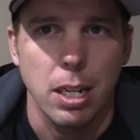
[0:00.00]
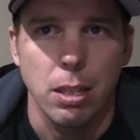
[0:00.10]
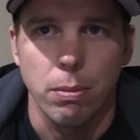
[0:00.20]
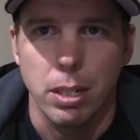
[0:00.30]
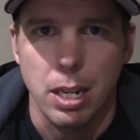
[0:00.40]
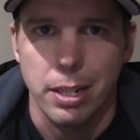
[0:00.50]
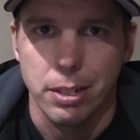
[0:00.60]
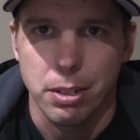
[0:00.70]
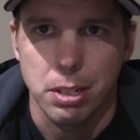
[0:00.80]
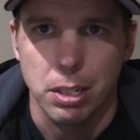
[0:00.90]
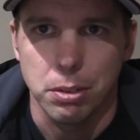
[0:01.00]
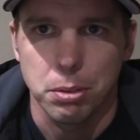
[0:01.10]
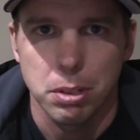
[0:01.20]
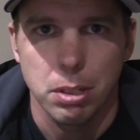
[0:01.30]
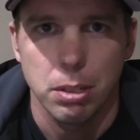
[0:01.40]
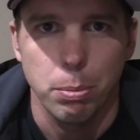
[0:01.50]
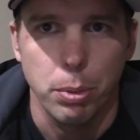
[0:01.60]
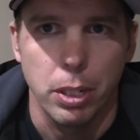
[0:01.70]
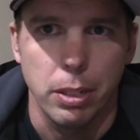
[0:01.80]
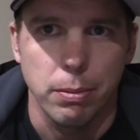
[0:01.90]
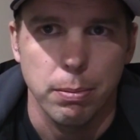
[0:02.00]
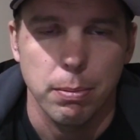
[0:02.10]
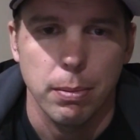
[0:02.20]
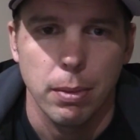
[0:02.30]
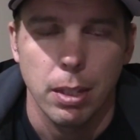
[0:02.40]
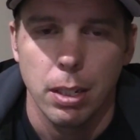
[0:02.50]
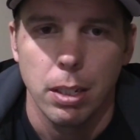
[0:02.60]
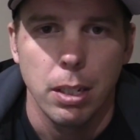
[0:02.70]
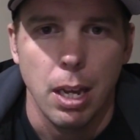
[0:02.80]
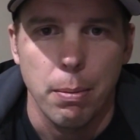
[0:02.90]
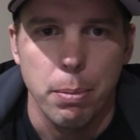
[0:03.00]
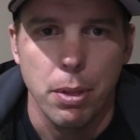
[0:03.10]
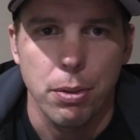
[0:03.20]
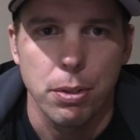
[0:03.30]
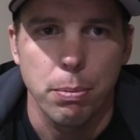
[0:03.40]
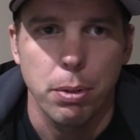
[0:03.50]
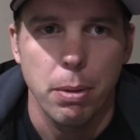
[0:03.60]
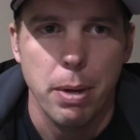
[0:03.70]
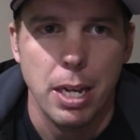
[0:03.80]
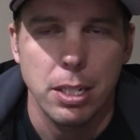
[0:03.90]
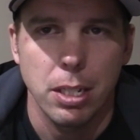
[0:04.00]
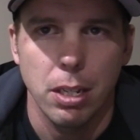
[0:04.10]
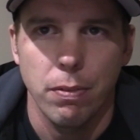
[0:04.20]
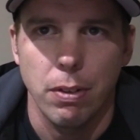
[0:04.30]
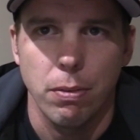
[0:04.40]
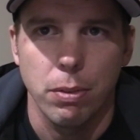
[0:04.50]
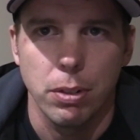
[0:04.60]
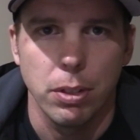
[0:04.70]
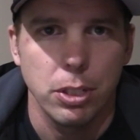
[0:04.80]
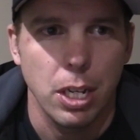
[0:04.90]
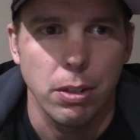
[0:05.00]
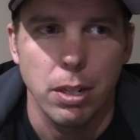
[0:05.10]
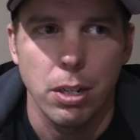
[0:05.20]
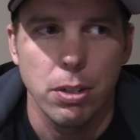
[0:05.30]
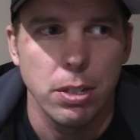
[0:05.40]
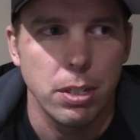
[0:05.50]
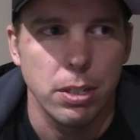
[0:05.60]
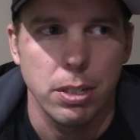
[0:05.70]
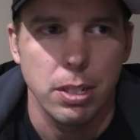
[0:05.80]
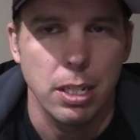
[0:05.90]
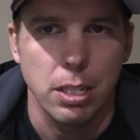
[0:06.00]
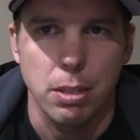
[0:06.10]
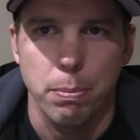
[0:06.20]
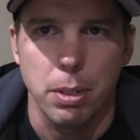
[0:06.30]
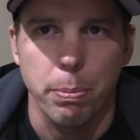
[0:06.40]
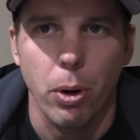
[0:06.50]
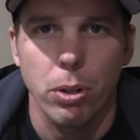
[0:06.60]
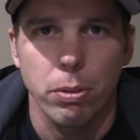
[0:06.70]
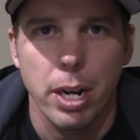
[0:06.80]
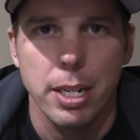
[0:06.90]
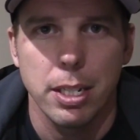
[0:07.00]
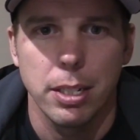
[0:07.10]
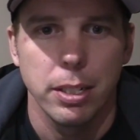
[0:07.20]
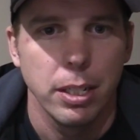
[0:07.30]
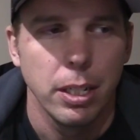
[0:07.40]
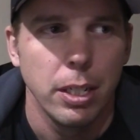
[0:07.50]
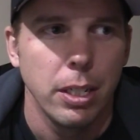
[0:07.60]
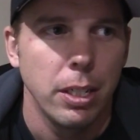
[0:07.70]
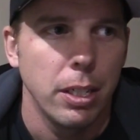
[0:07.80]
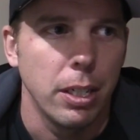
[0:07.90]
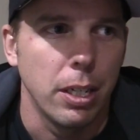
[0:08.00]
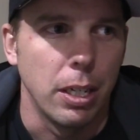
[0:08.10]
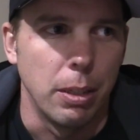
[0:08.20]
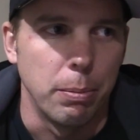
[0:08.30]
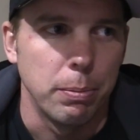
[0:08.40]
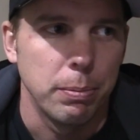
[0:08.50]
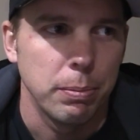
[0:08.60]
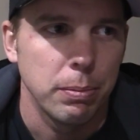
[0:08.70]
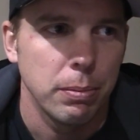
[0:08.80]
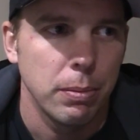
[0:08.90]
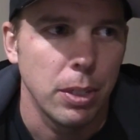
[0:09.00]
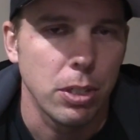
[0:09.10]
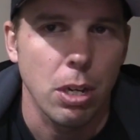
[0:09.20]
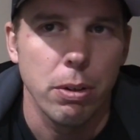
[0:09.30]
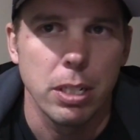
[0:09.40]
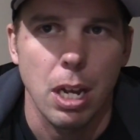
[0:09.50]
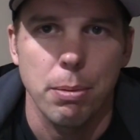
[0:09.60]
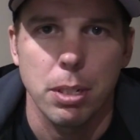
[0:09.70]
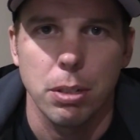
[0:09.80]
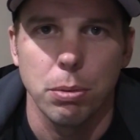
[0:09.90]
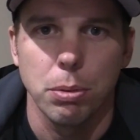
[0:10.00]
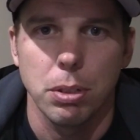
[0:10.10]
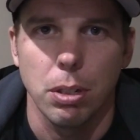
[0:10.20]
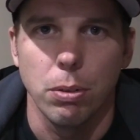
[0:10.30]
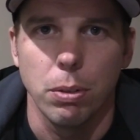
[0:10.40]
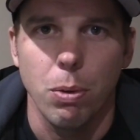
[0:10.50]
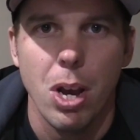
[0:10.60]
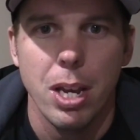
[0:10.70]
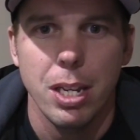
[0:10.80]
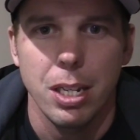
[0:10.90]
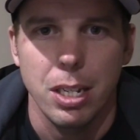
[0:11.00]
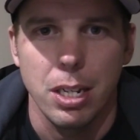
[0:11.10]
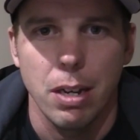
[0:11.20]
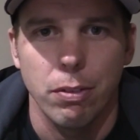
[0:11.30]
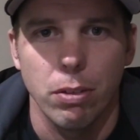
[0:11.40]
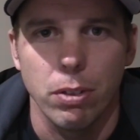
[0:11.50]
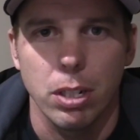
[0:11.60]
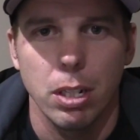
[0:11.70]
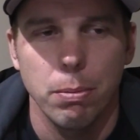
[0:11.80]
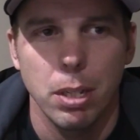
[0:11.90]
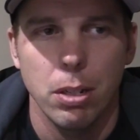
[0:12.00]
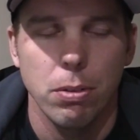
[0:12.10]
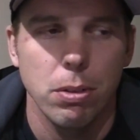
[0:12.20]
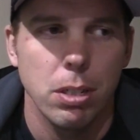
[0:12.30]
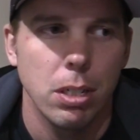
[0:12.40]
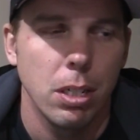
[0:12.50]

the wind out of your sails, but been through some pretty bad stuff. Everyone on the channel knows that's just part of racing. There's always obstacles on the way. You have to overcome those